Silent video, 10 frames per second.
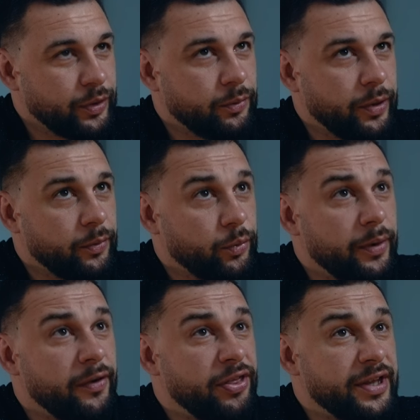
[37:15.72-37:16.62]
one
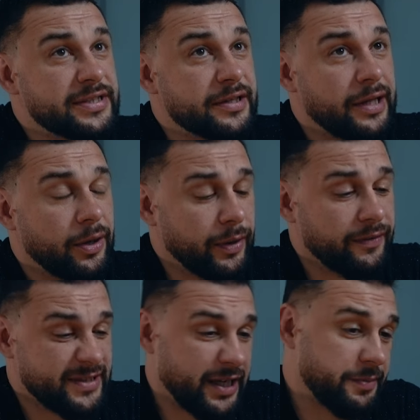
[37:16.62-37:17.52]
of the things that like one
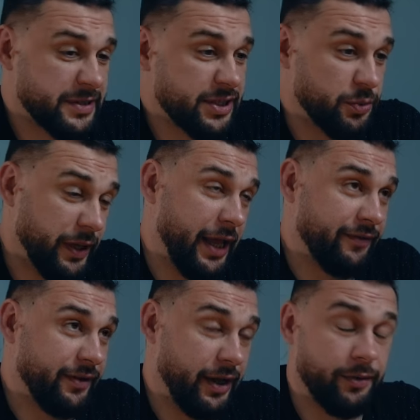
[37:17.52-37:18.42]
of the segments that we
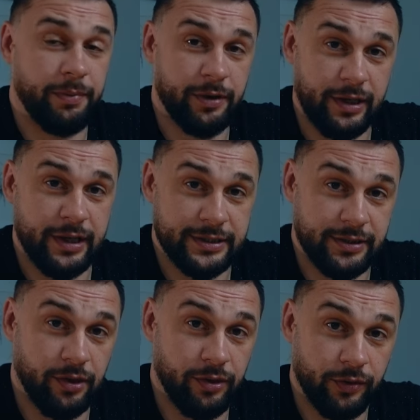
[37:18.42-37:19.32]
have in our
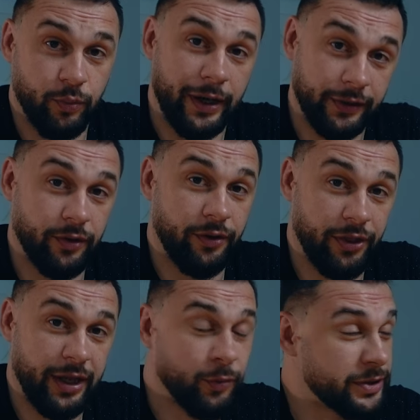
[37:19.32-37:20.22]
podcast called One Cool
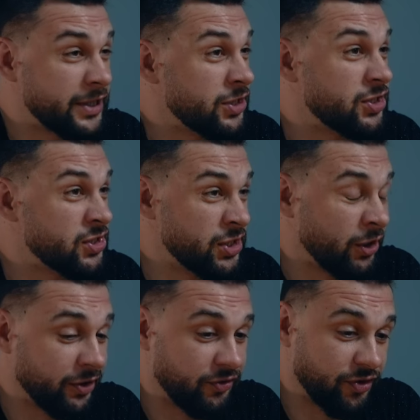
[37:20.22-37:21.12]
Thing was actually
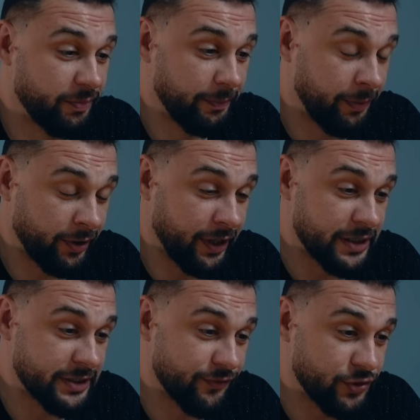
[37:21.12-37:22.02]
stolen from the
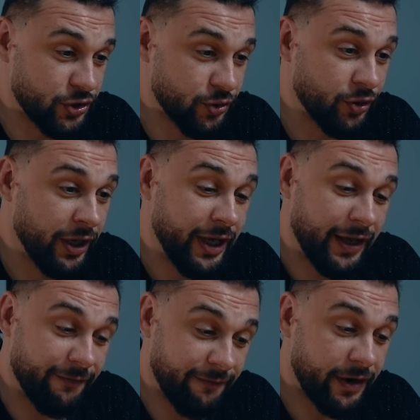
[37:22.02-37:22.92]
podcast of two
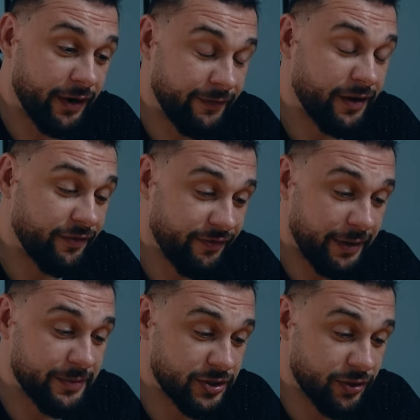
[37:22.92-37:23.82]
very very
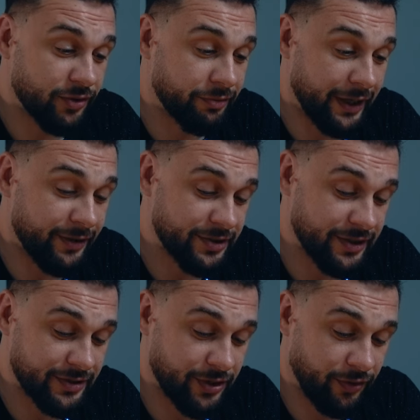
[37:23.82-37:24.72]
famous good writers.
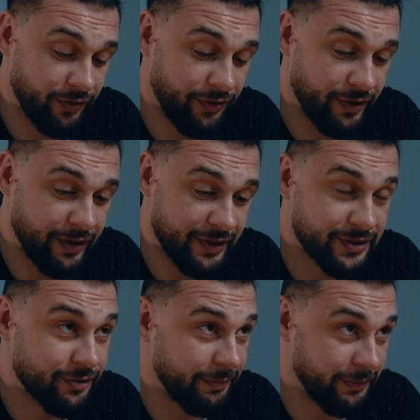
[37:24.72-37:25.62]
That's called the uh,
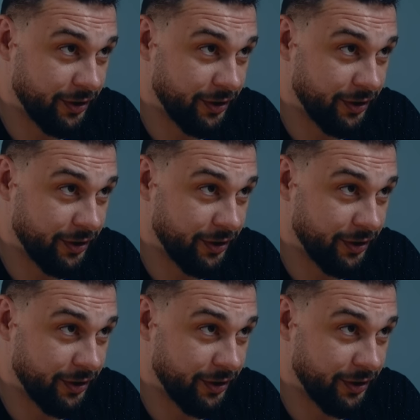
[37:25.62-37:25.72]
Script